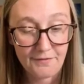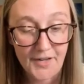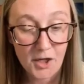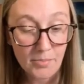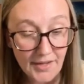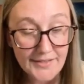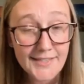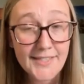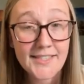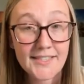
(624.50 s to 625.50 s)

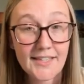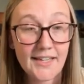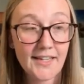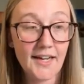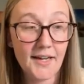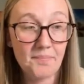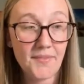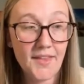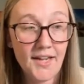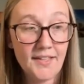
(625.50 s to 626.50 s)
Earbuds,
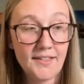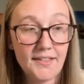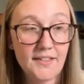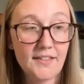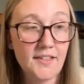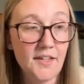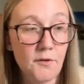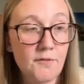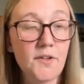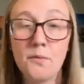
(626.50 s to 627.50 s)

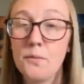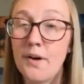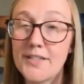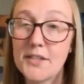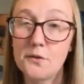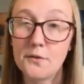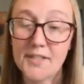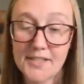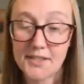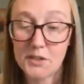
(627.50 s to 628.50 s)
if you want to
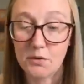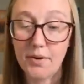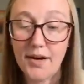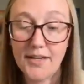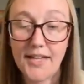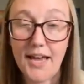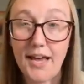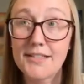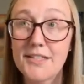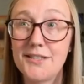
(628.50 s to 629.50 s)
listen to a
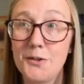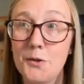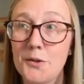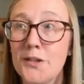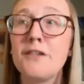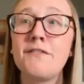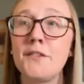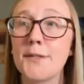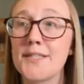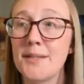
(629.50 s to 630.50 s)
podcast, or if
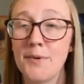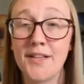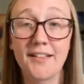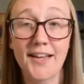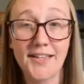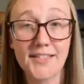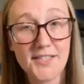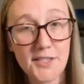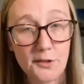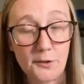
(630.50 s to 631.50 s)
you are someone that likes
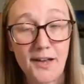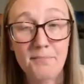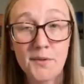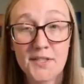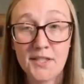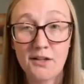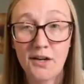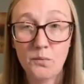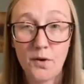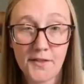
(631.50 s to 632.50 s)
to have music
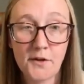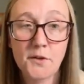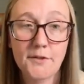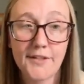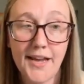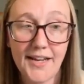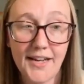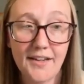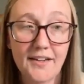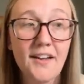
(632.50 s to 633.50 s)
on while they're
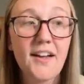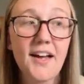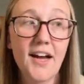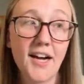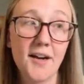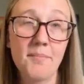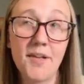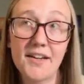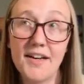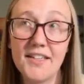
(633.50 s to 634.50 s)
creating,
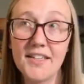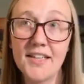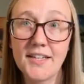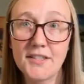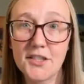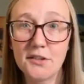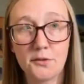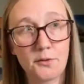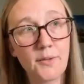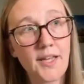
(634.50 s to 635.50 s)
that kind of gets
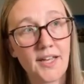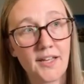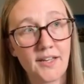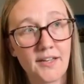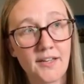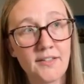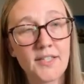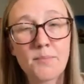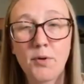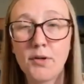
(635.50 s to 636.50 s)
you,
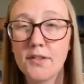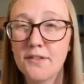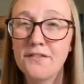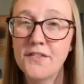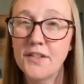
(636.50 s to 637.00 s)
it's part of